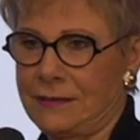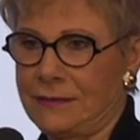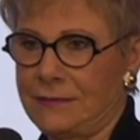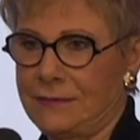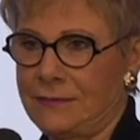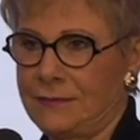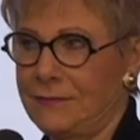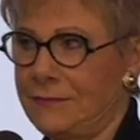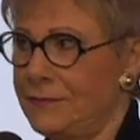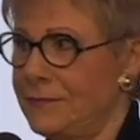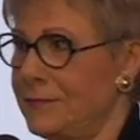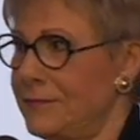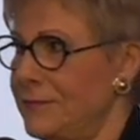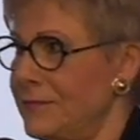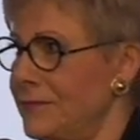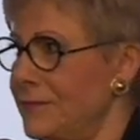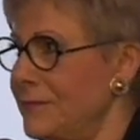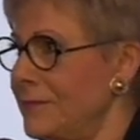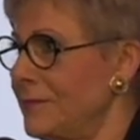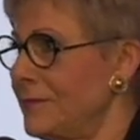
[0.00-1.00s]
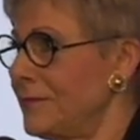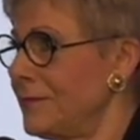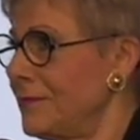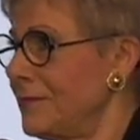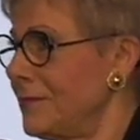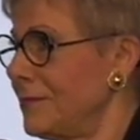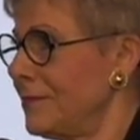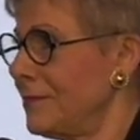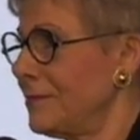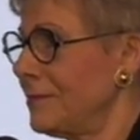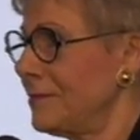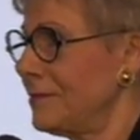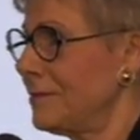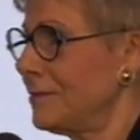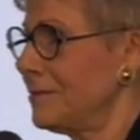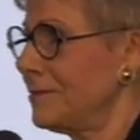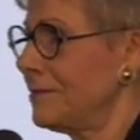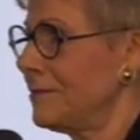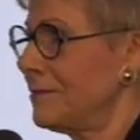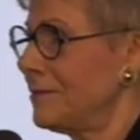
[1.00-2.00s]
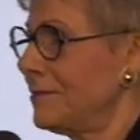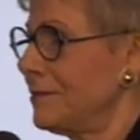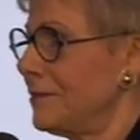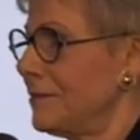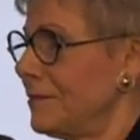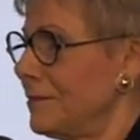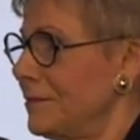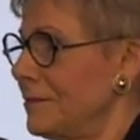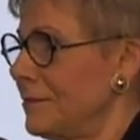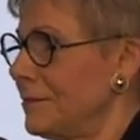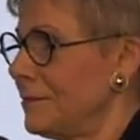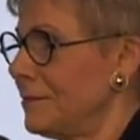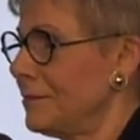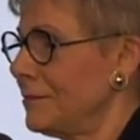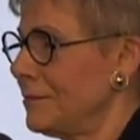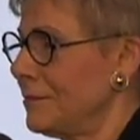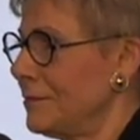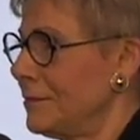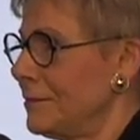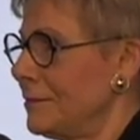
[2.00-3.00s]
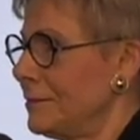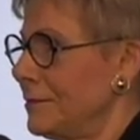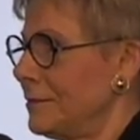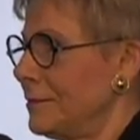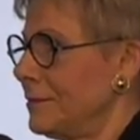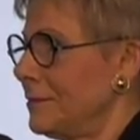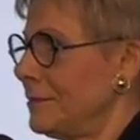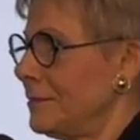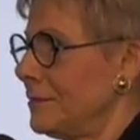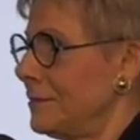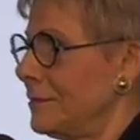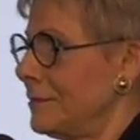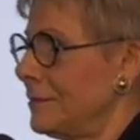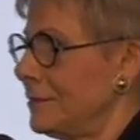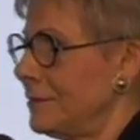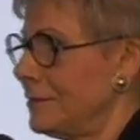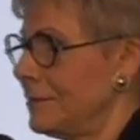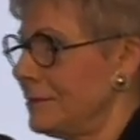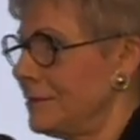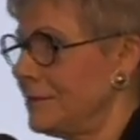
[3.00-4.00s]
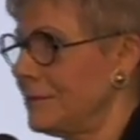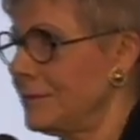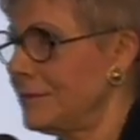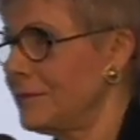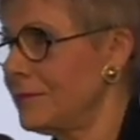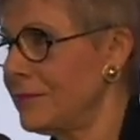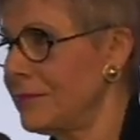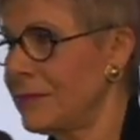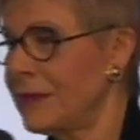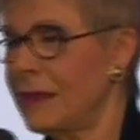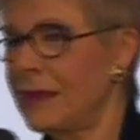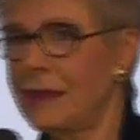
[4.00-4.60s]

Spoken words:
(no one is talking)